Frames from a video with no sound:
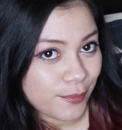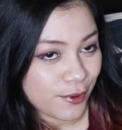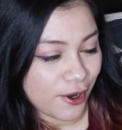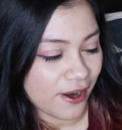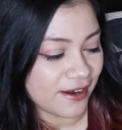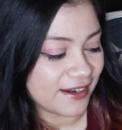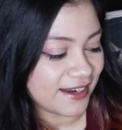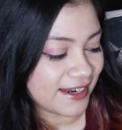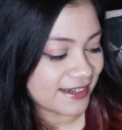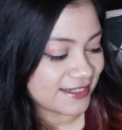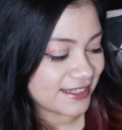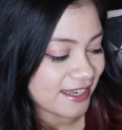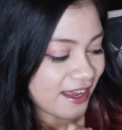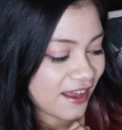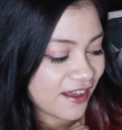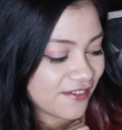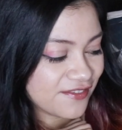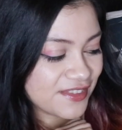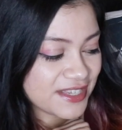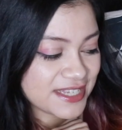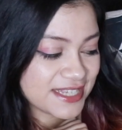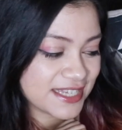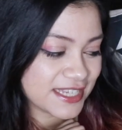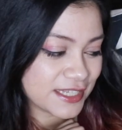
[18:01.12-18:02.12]
product
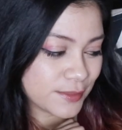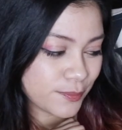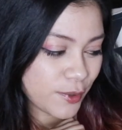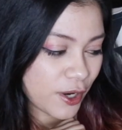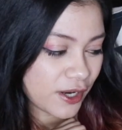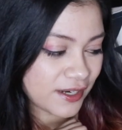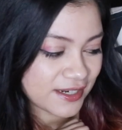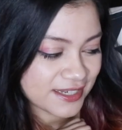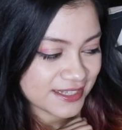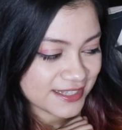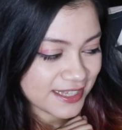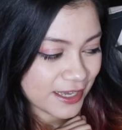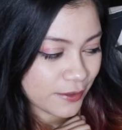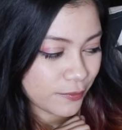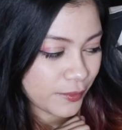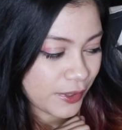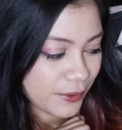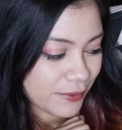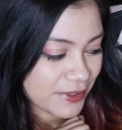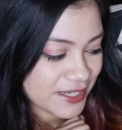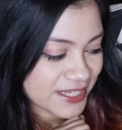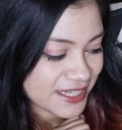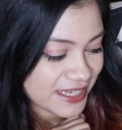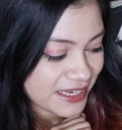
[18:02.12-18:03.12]
of the six products that we
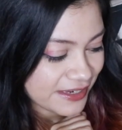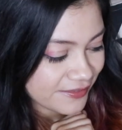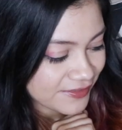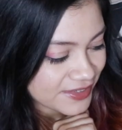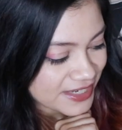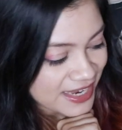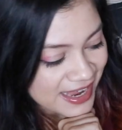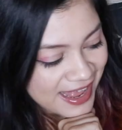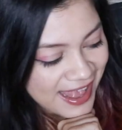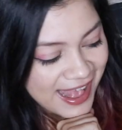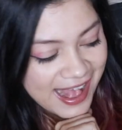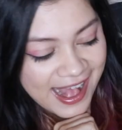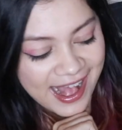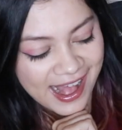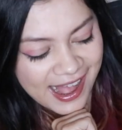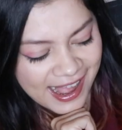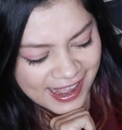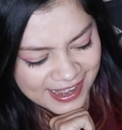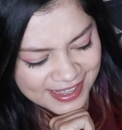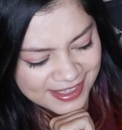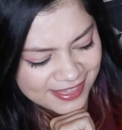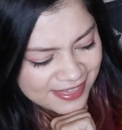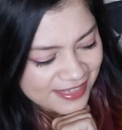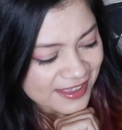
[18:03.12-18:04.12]
received.
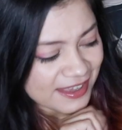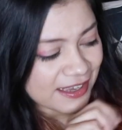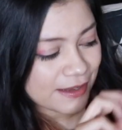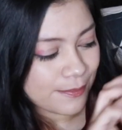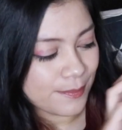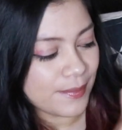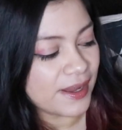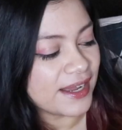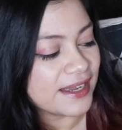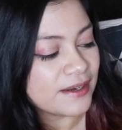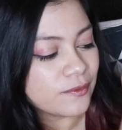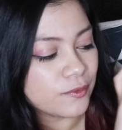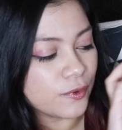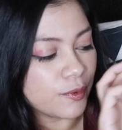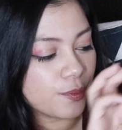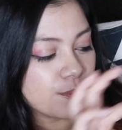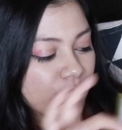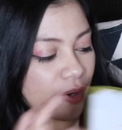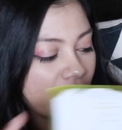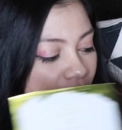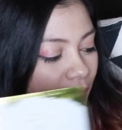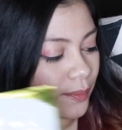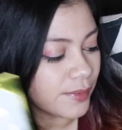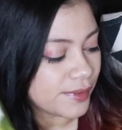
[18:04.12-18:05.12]
I think mine will
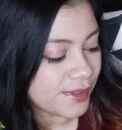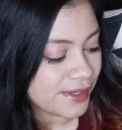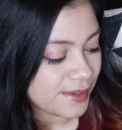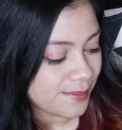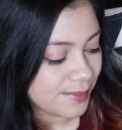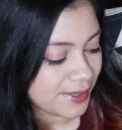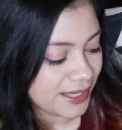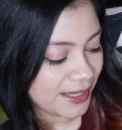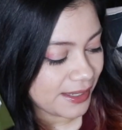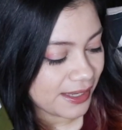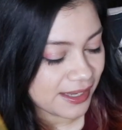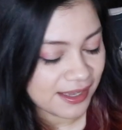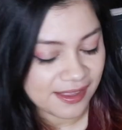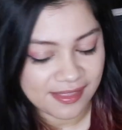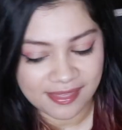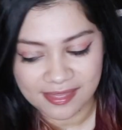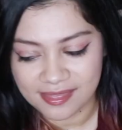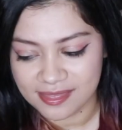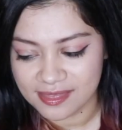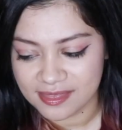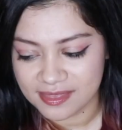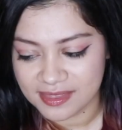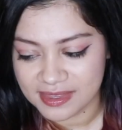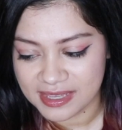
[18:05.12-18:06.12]
probably be
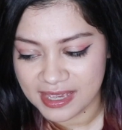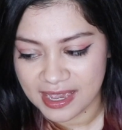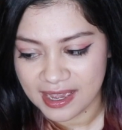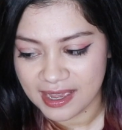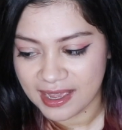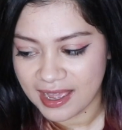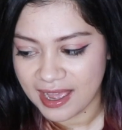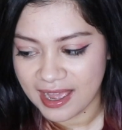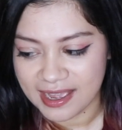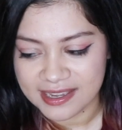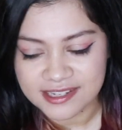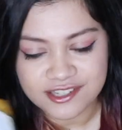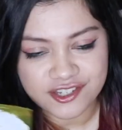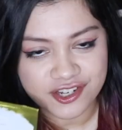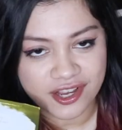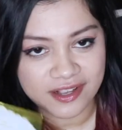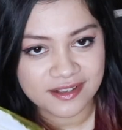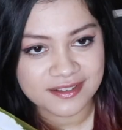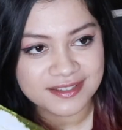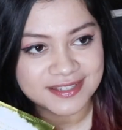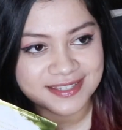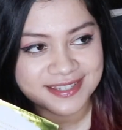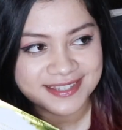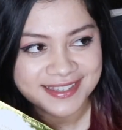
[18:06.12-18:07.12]
the eye
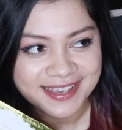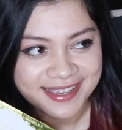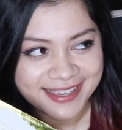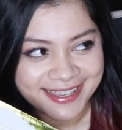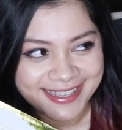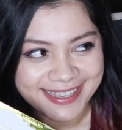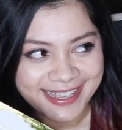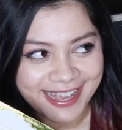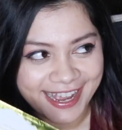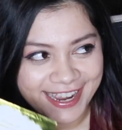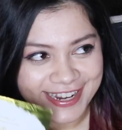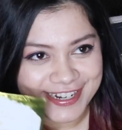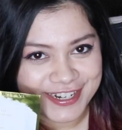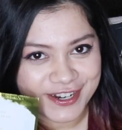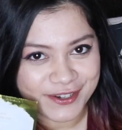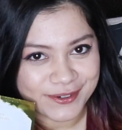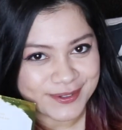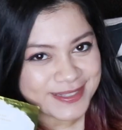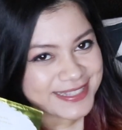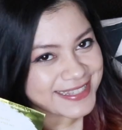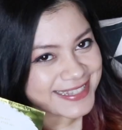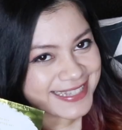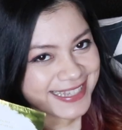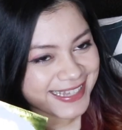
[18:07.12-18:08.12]
gels. I know
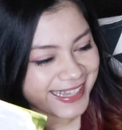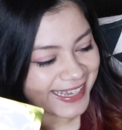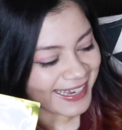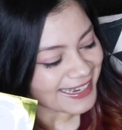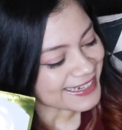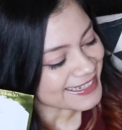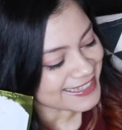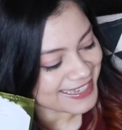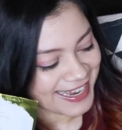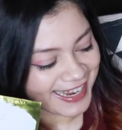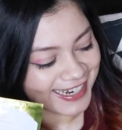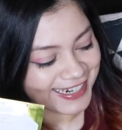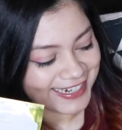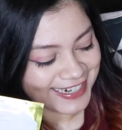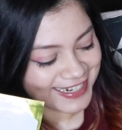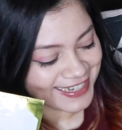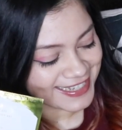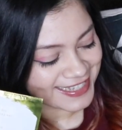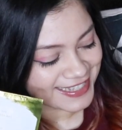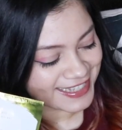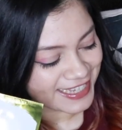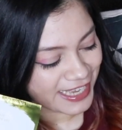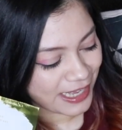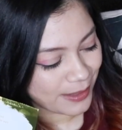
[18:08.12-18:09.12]
it's the like
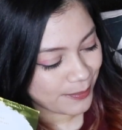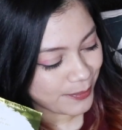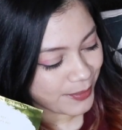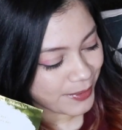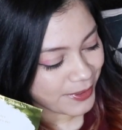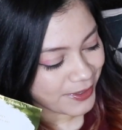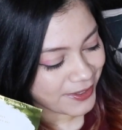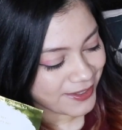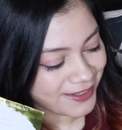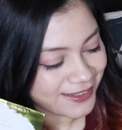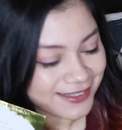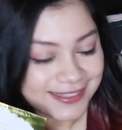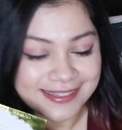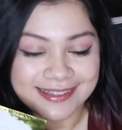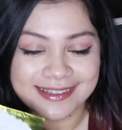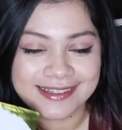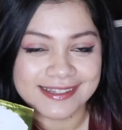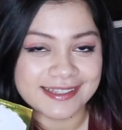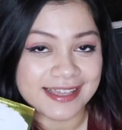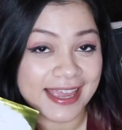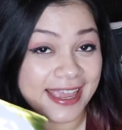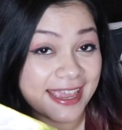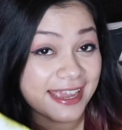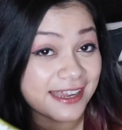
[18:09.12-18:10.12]
tiniest sample.
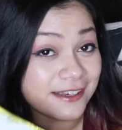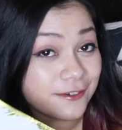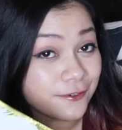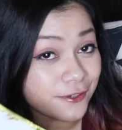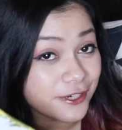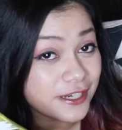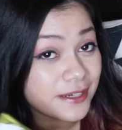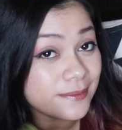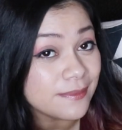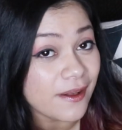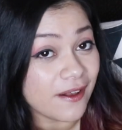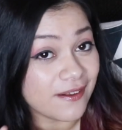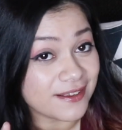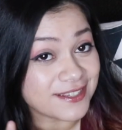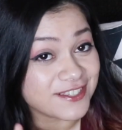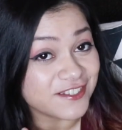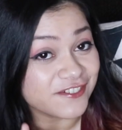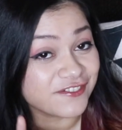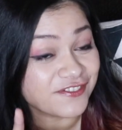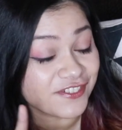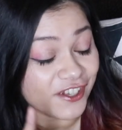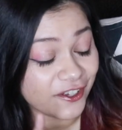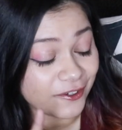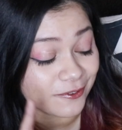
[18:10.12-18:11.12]
The hand cream
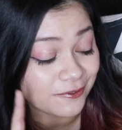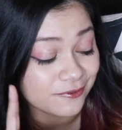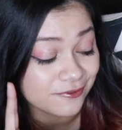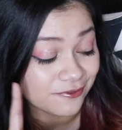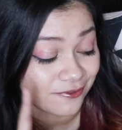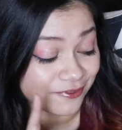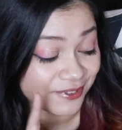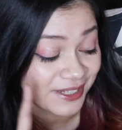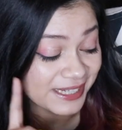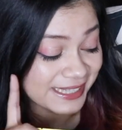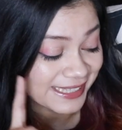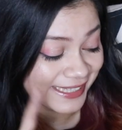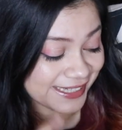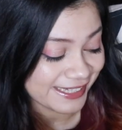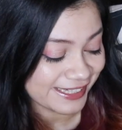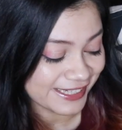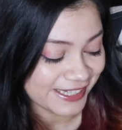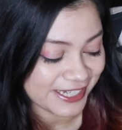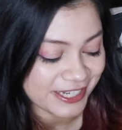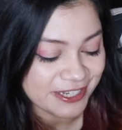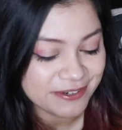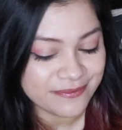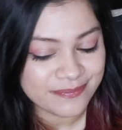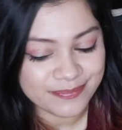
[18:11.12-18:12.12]
also felt really
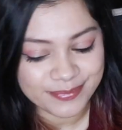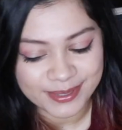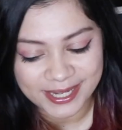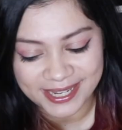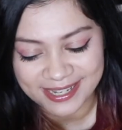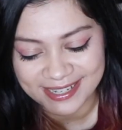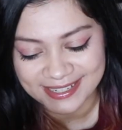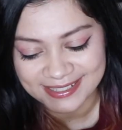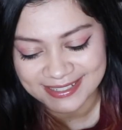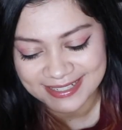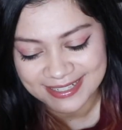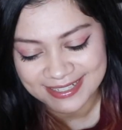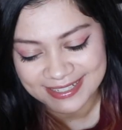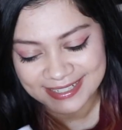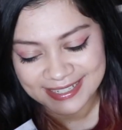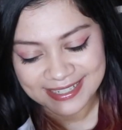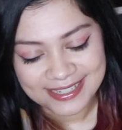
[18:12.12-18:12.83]
good, but